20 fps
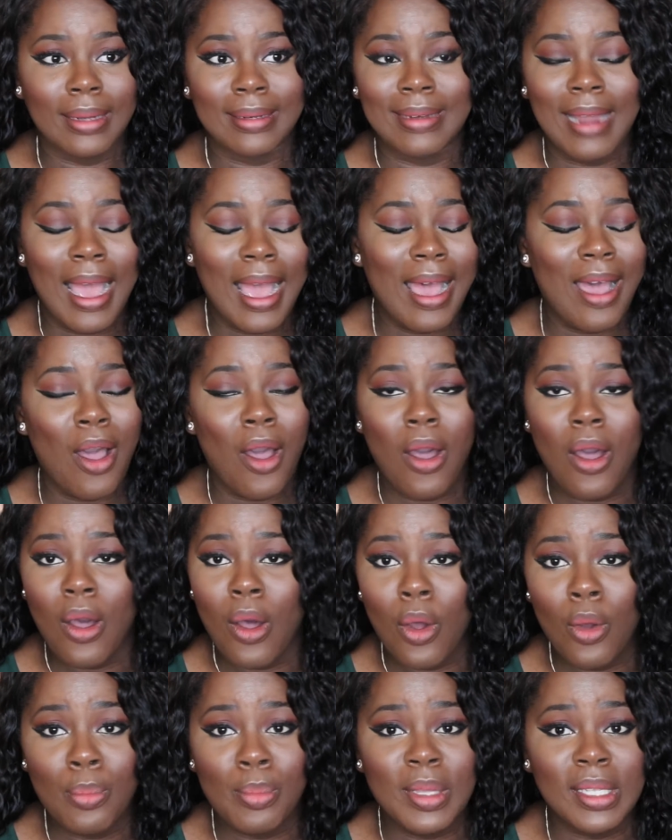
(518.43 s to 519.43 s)
Not all
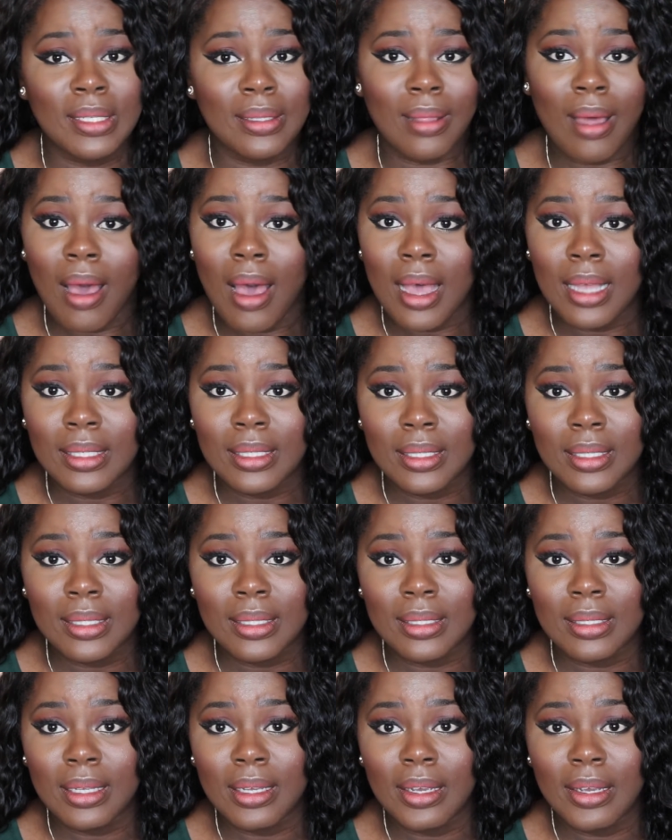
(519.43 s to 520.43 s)
hope is
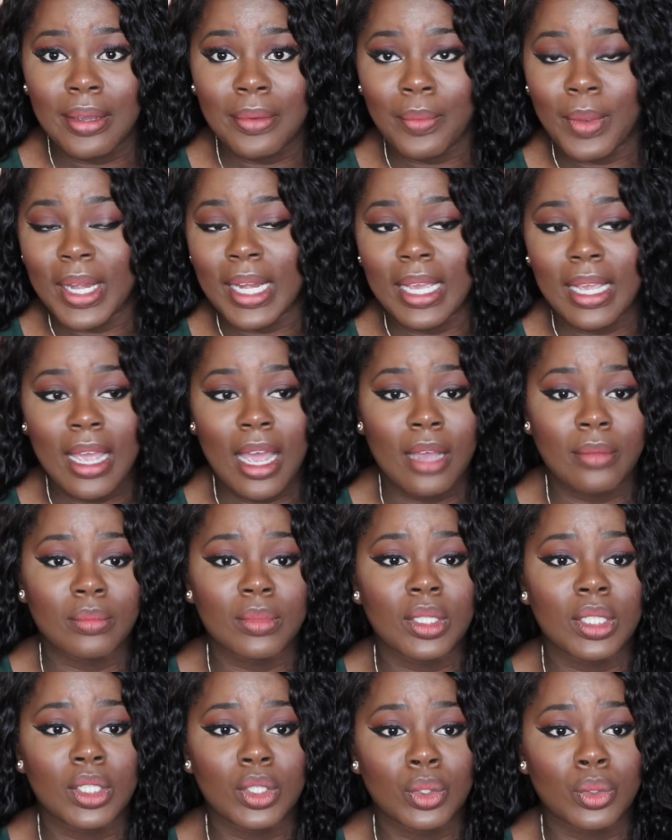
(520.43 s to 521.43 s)
lost when it
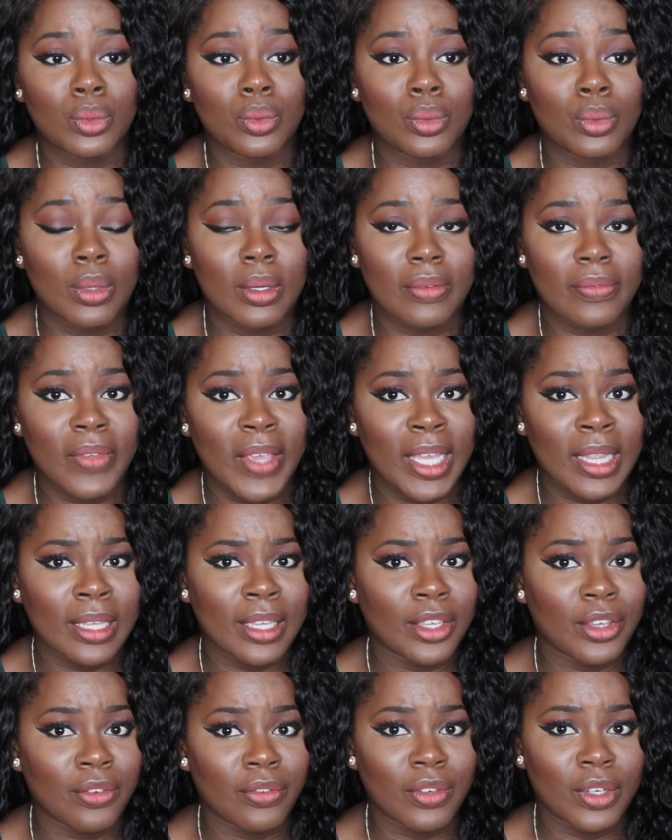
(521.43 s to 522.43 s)
comes to
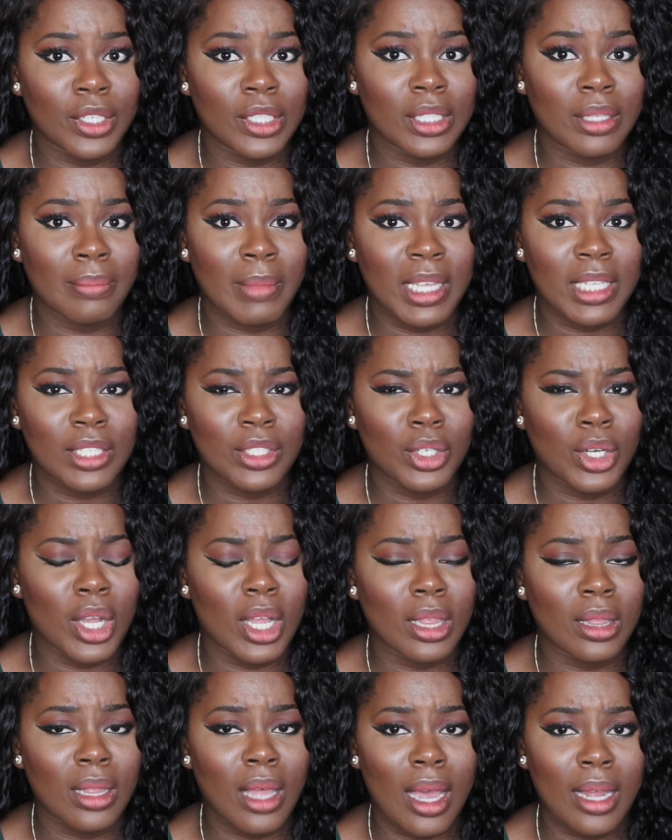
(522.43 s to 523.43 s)
failing your first semester. A
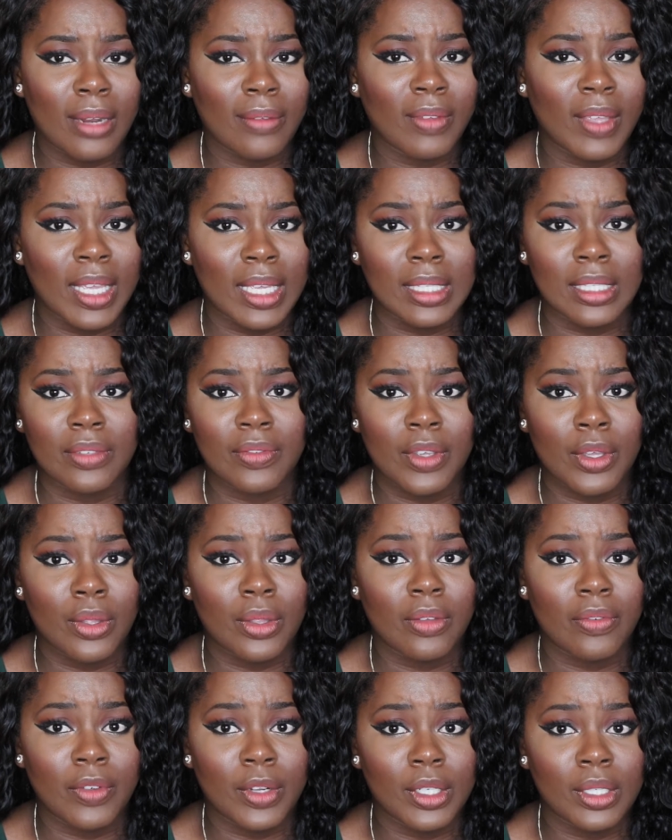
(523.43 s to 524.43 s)
lot of kids fail
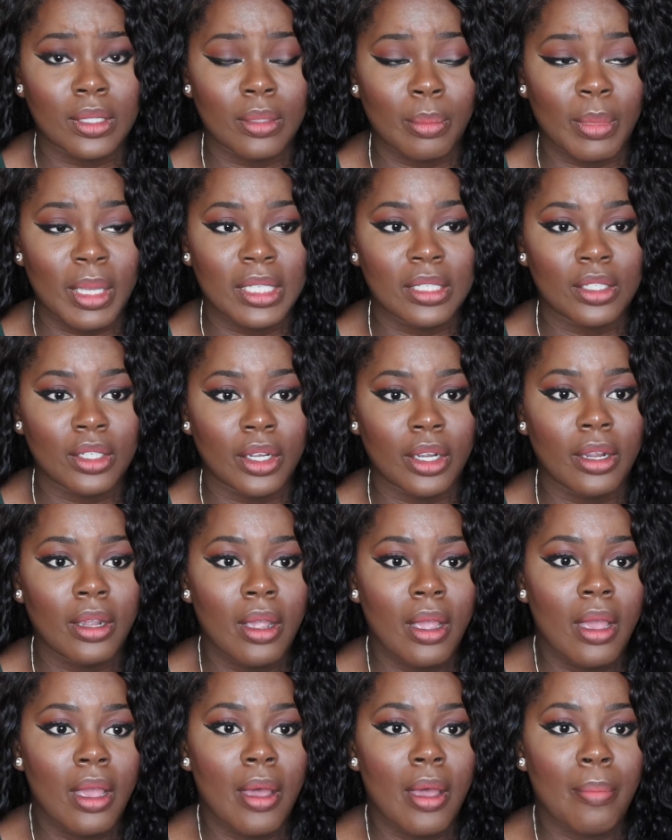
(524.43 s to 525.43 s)
the first semester,
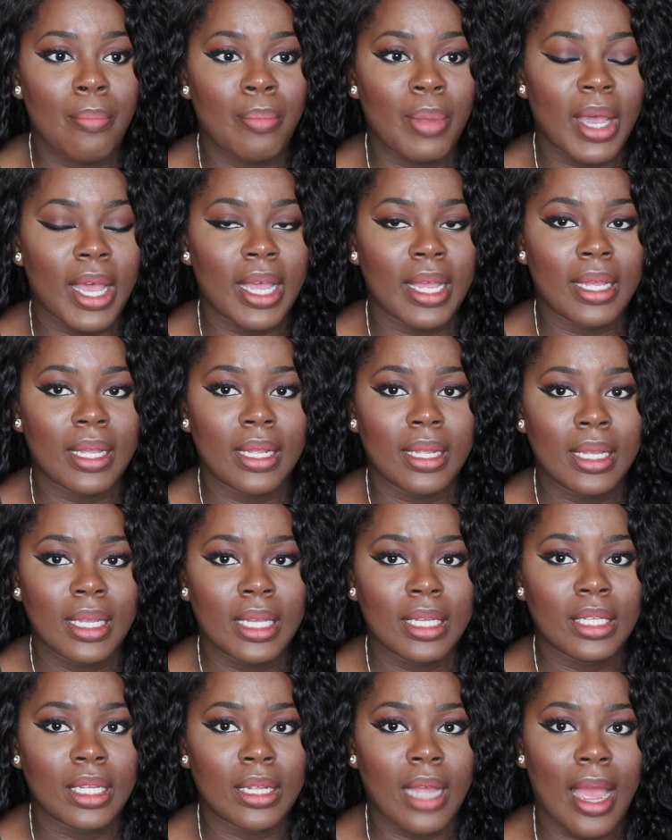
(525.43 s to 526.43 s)
but
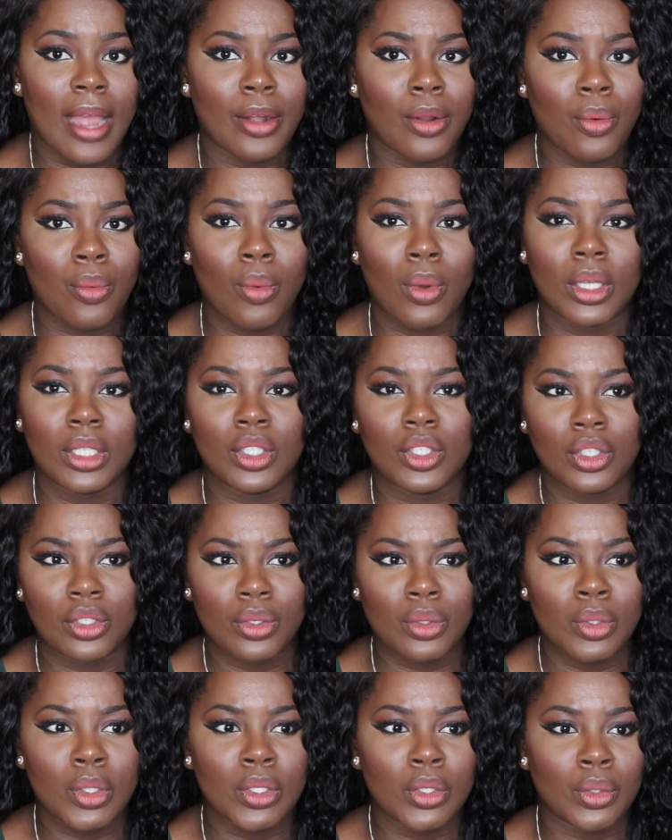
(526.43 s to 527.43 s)
I don't want
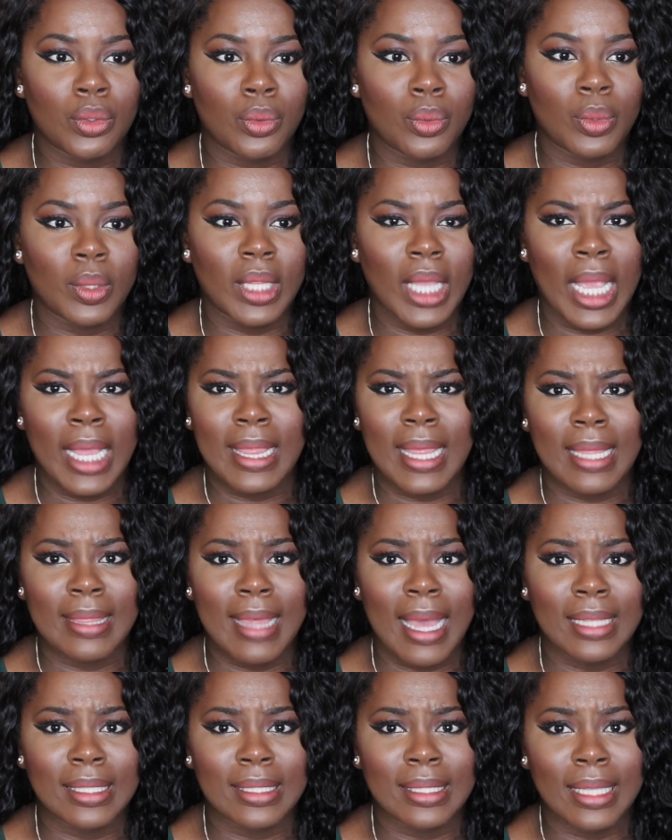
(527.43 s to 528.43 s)
you to think that
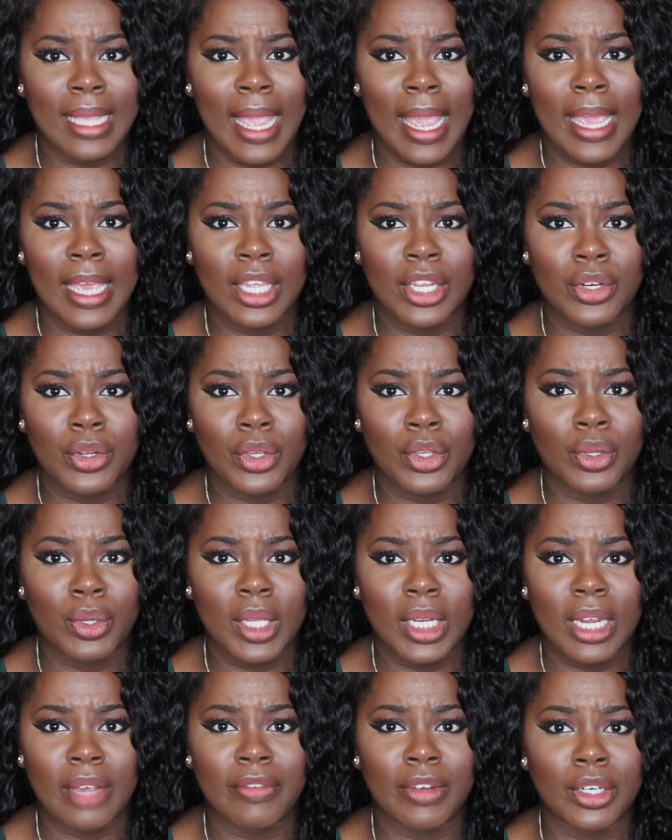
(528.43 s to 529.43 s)
that's the end or you
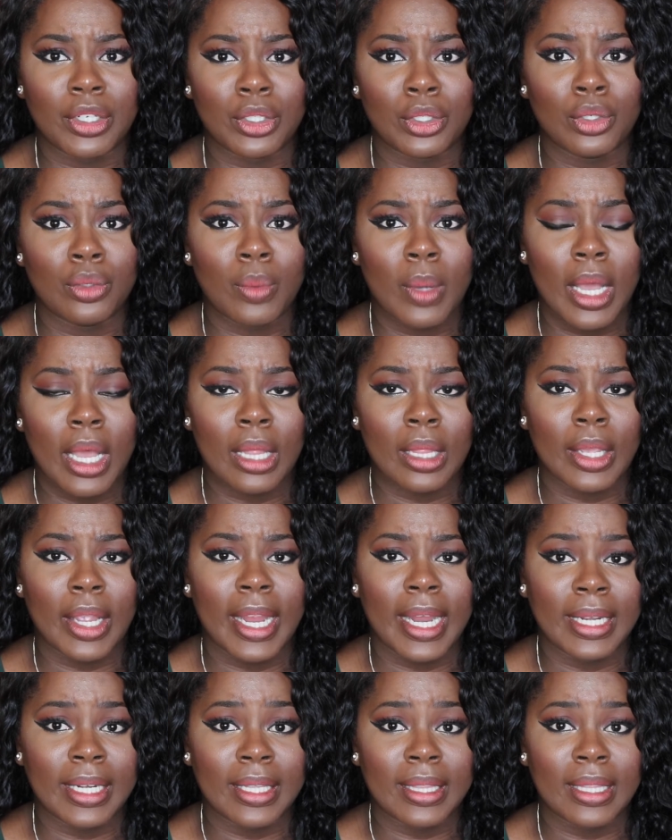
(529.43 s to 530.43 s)
can never do well or
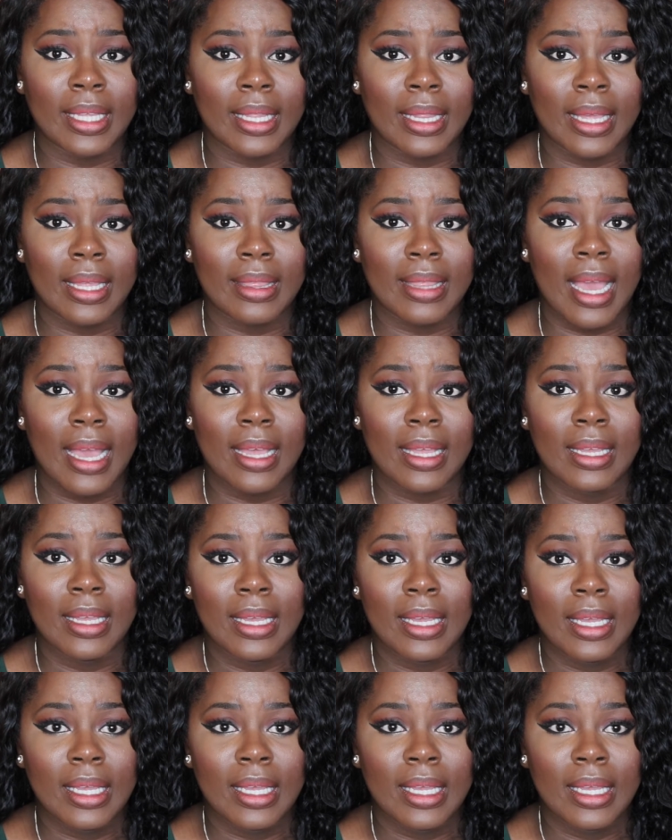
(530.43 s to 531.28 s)
anything like that.